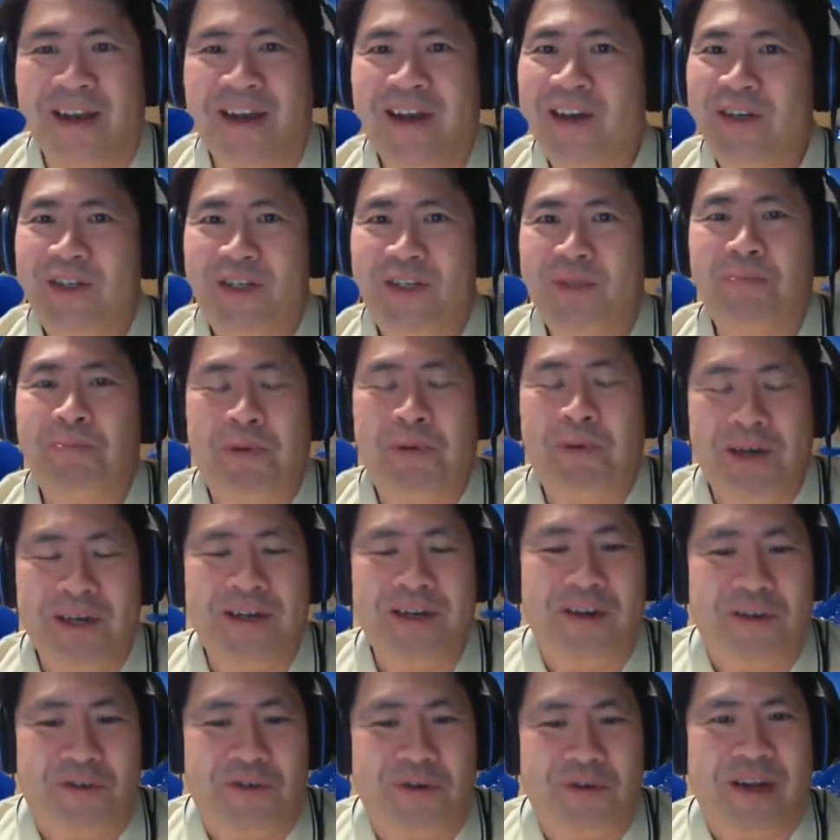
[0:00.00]
just put in
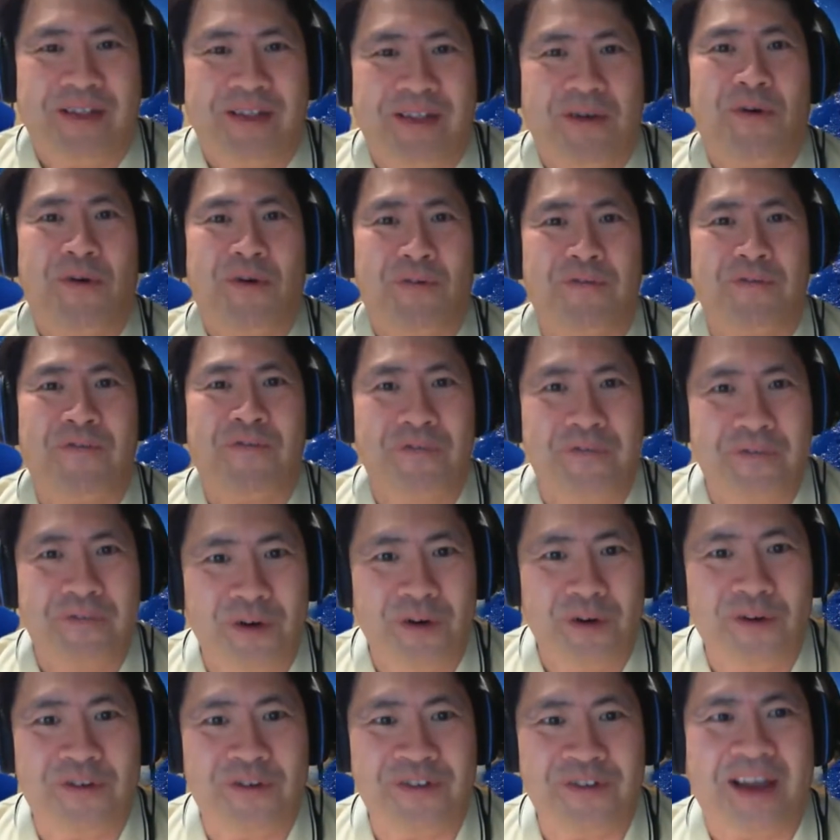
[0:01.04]
the drain that you're
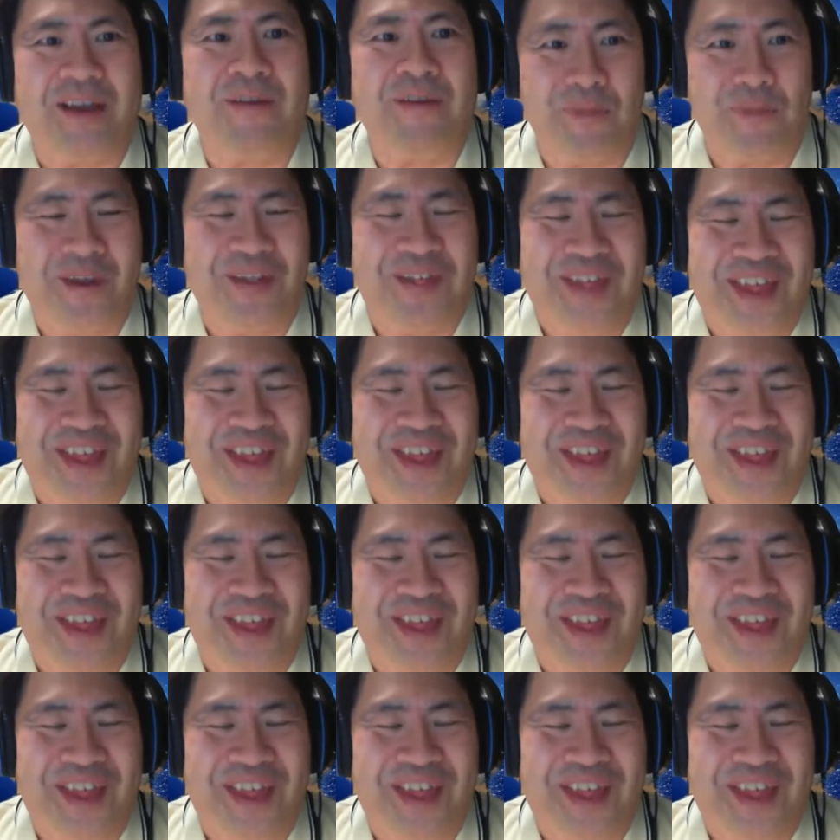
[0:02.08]
safe with.